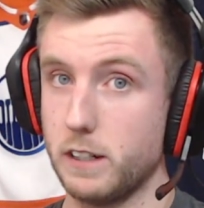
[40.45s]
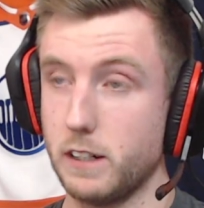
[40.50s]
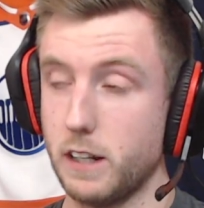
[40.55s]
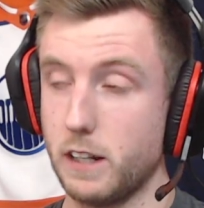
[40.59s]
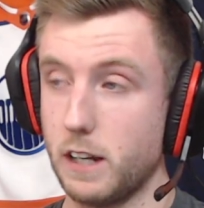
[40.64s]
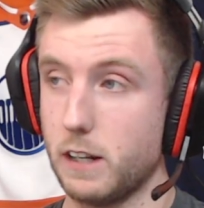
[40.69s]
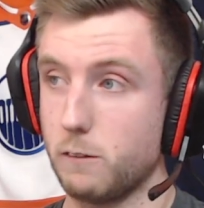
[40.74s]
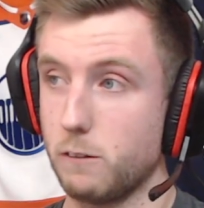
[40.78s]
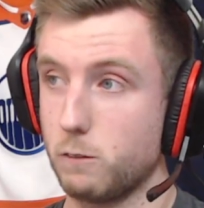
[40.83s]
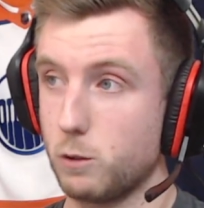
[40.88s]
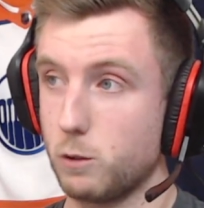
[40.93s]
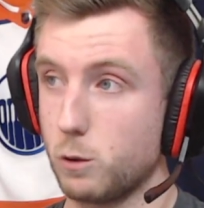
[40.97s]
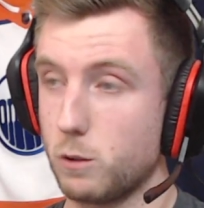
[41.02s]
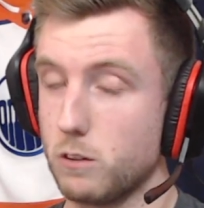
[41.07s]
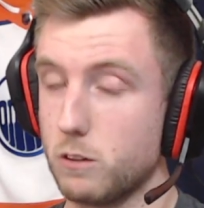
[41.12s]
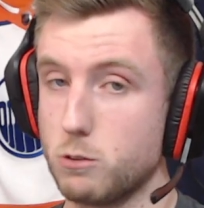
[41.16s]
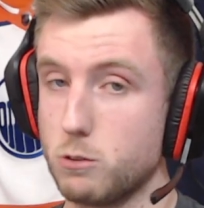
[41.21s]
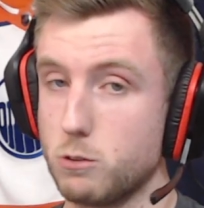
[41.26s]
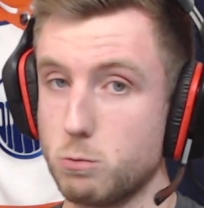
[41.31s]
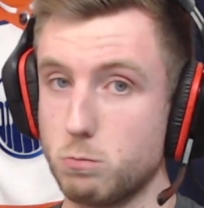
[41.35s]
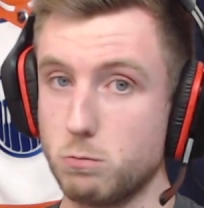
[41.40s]
And of
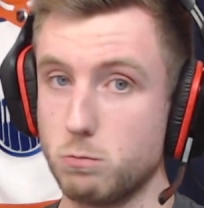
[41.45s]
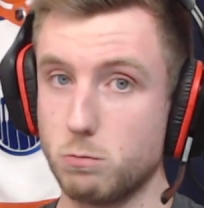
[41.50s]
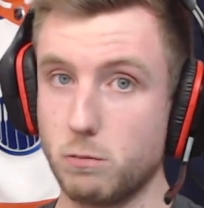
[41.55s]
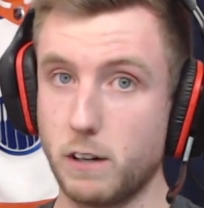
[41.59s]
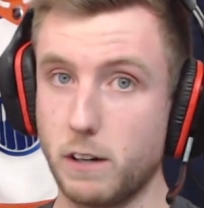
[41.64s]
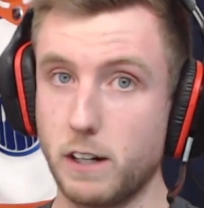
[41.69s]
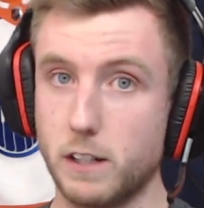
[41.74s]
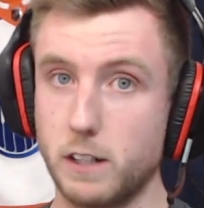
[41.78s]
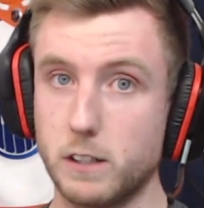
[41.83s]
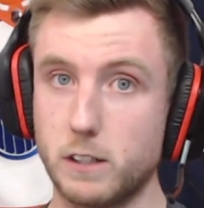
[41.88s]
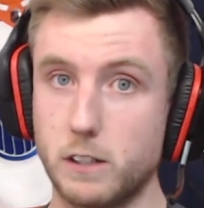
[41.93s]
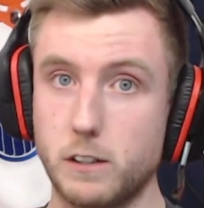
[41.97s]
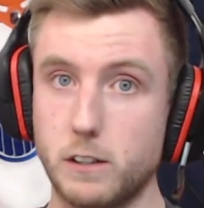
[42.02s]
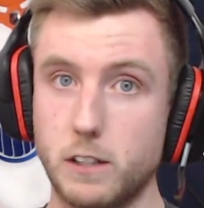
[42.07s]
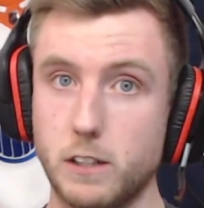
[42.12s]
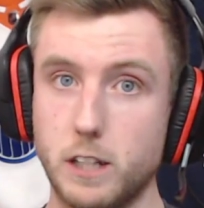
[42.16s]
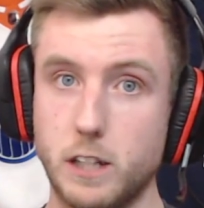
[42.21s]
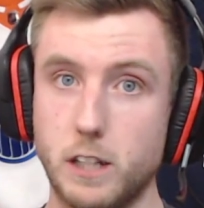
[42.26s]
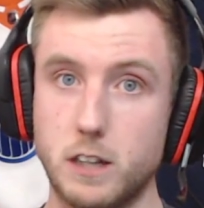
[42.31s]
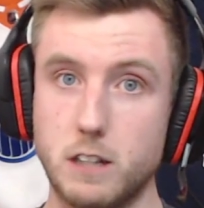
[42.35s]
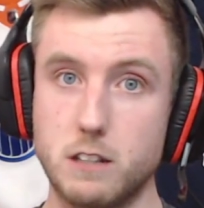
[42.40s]
course,
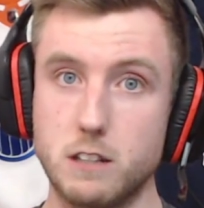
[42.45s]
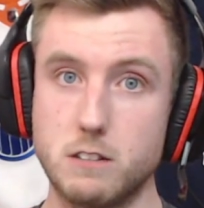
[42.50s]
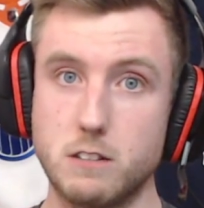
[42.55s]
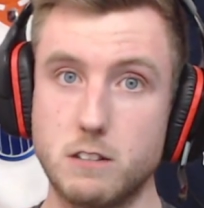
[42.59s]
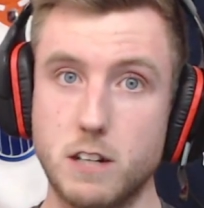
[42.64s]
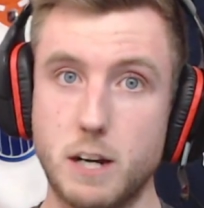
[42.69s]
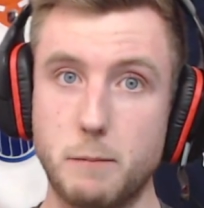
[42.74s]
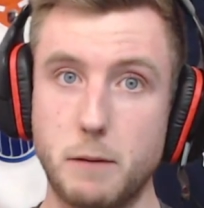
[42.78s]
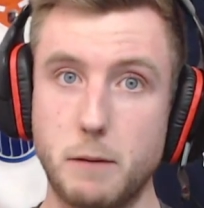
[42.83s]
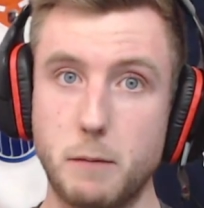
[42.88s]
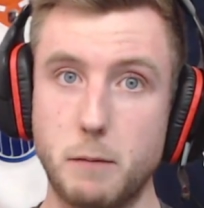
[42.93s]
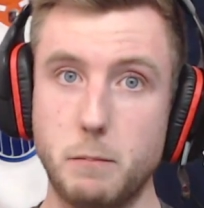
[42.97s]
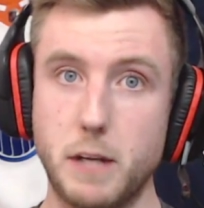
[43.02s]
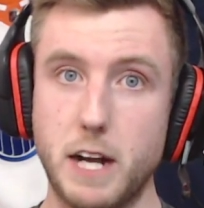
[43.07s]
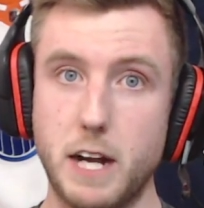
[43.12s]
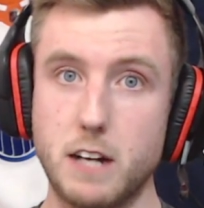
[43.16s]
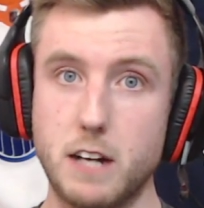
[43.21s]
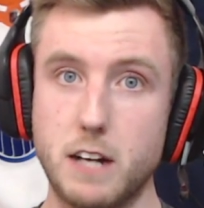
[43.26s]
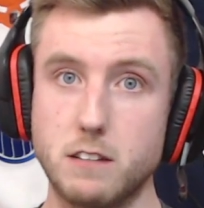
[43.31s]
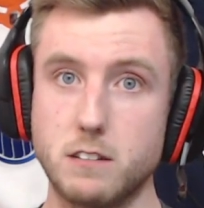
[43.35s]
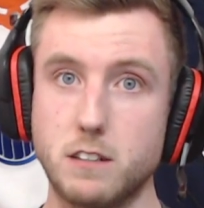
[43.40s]
regularly at this time I'd be
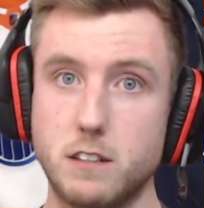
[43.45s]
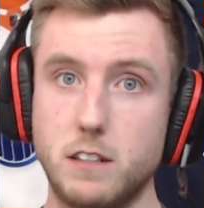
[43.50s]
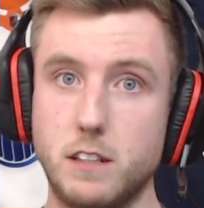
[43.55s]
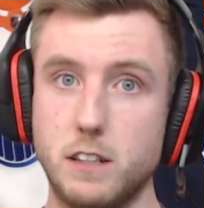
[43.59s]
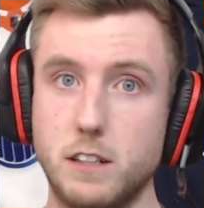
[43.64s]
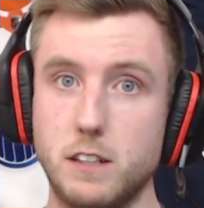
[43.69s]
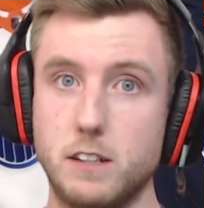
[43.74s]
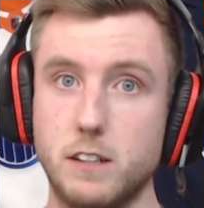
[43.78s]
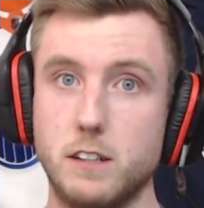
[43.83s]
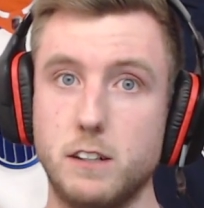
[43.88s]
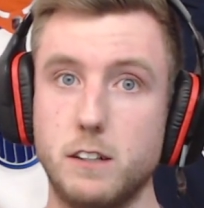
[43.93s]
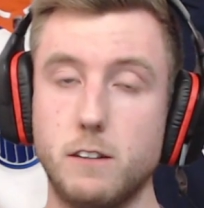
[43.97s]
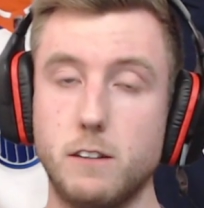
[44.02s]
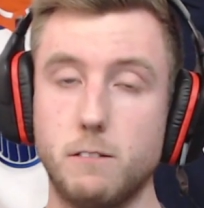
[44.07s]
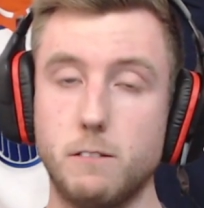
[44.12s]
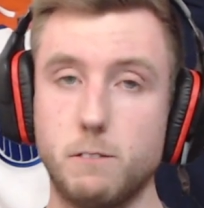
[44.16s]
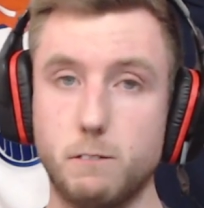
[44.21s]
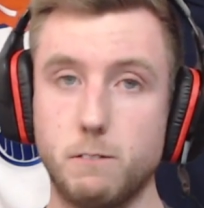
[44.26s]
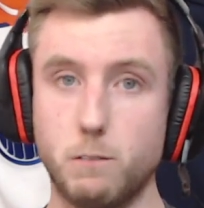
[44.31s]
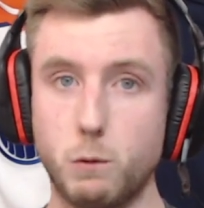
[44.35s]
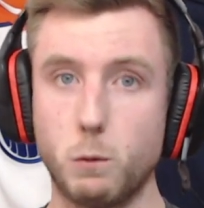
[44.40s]
asking you
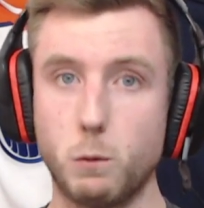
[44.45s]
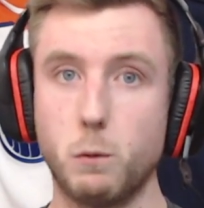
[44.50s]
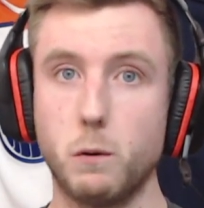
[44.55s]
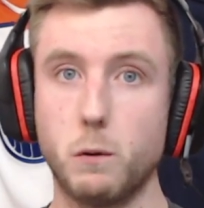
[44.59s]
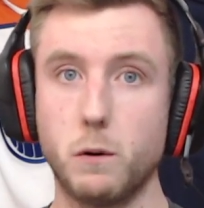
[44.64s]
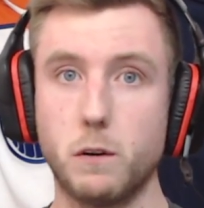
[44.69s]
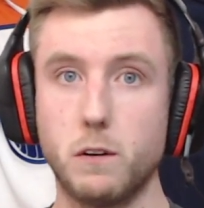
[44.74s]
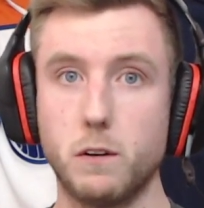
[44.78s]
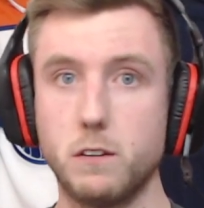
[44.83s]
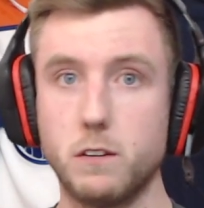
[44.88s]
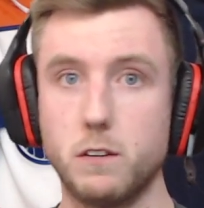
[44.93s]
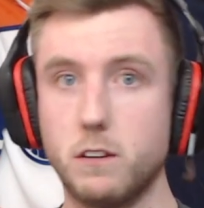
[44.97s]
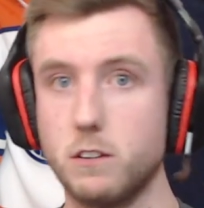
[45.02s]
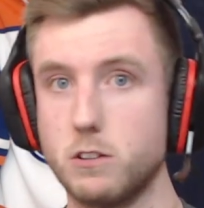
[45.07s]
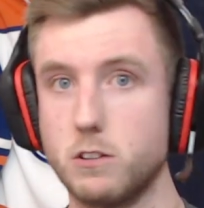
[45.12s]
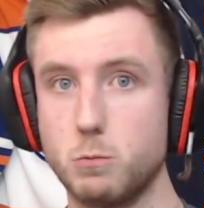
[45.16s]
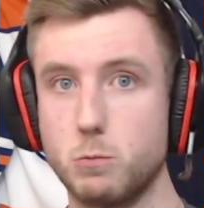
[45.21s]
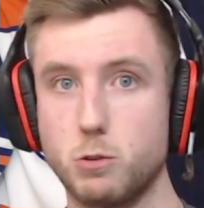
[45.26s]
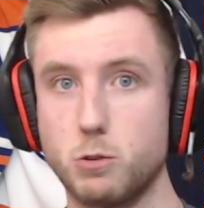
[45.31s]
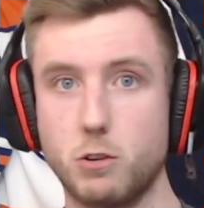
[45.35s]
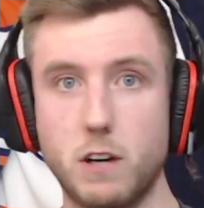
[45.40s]
for the
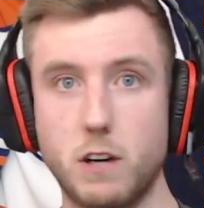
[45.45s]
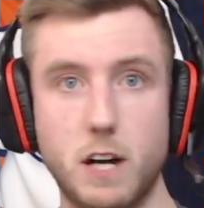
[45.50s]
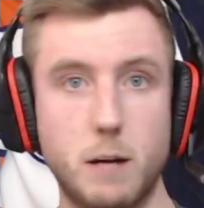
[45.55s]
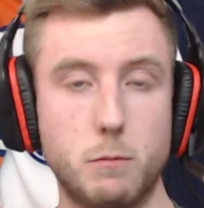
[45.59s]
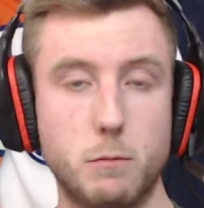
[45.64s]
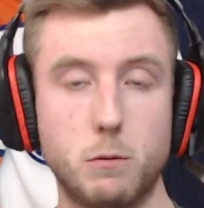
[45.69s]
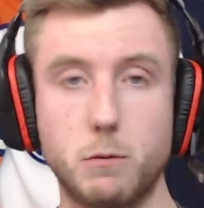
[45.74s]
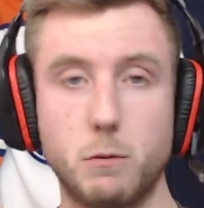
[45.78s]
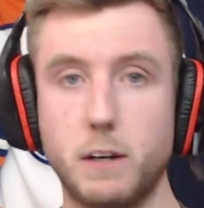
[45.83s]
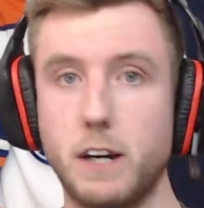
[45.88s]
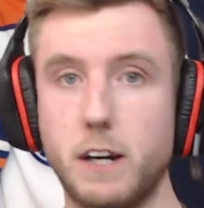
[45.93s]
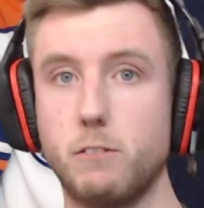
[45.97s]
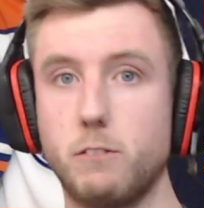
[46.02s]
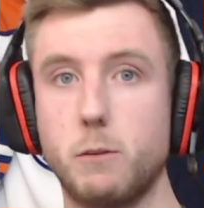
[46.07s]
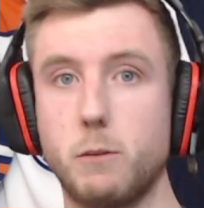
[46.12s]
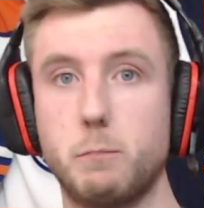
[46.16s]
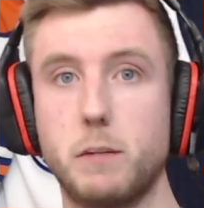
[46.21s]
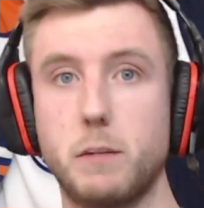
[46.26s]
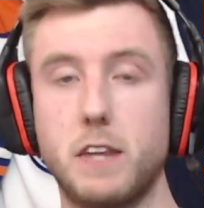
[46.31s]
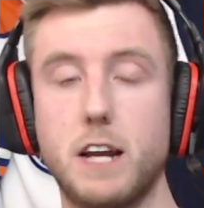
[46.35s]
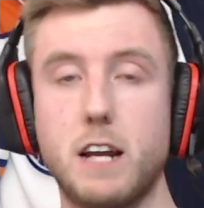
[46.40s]
subscribe or whatever,
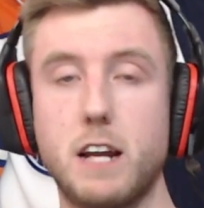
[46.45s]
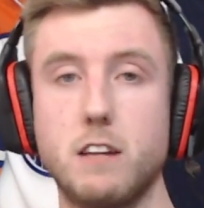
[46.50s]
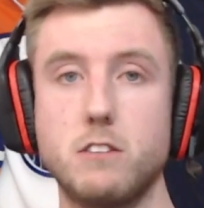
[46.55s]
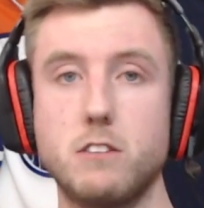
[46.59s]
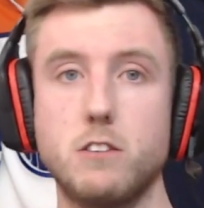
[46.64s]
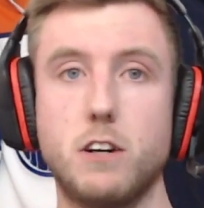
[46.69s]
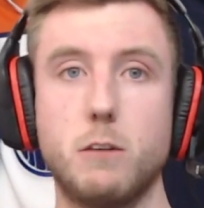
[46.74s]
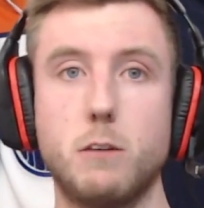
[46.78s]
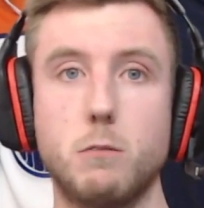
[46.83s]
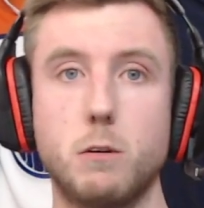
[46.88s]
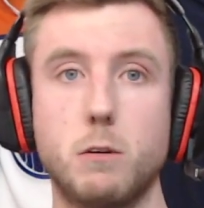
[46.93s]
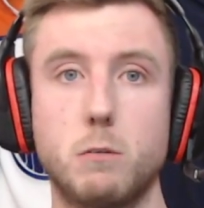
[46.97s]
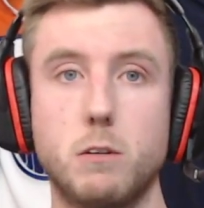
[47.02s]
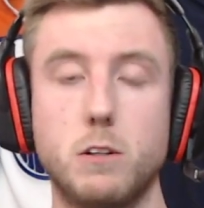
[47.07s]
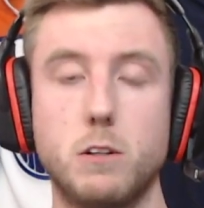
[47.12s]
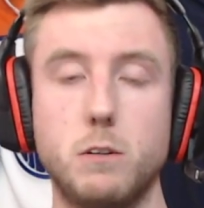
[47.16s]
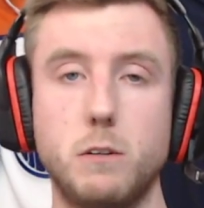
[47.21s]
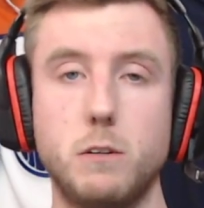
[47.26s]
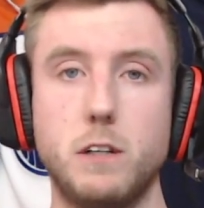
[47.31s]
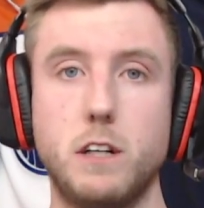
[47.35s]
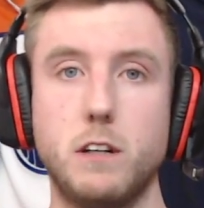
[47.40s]
but that is not what we're
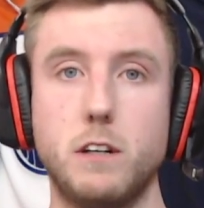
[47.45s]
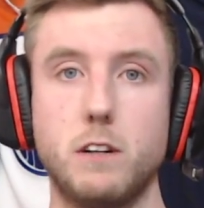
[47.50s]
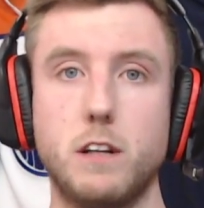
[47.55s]
doing here.